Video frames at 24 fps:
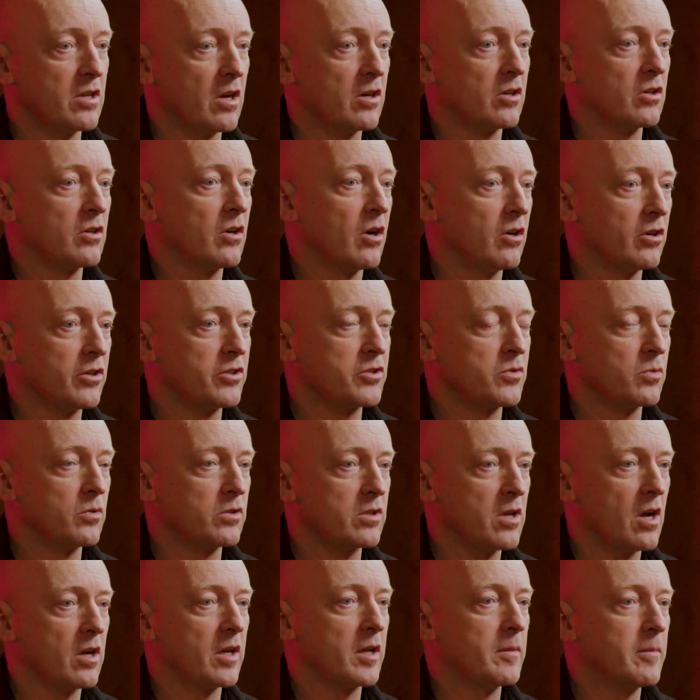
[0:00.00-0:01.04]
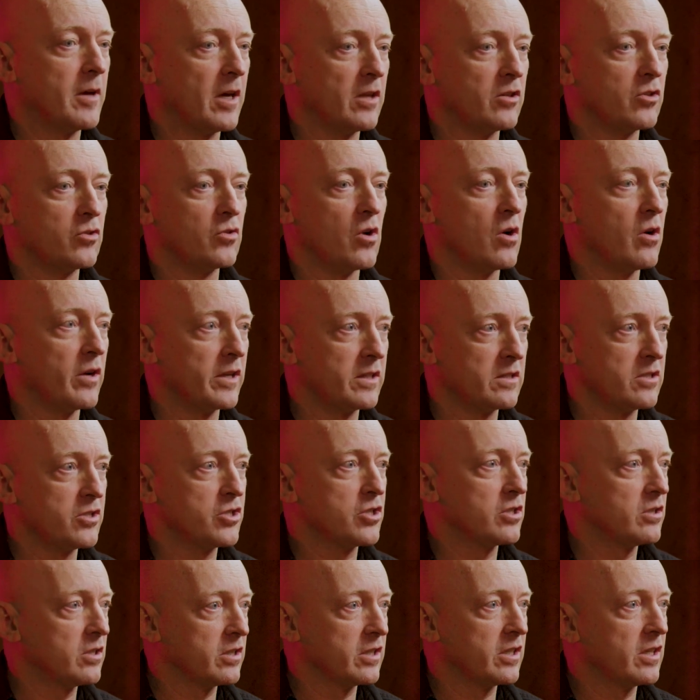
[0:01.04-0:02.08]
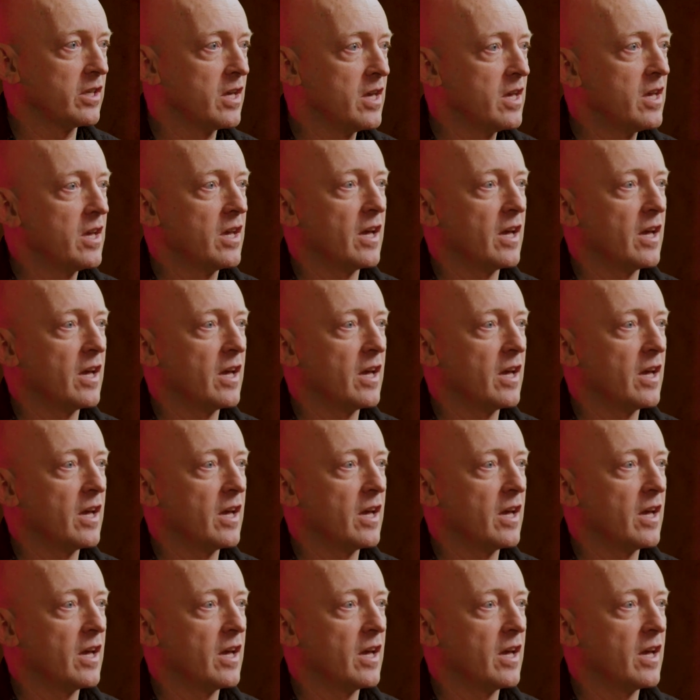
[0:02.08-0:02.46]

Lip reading: younger artists, were talking about drawing digitally.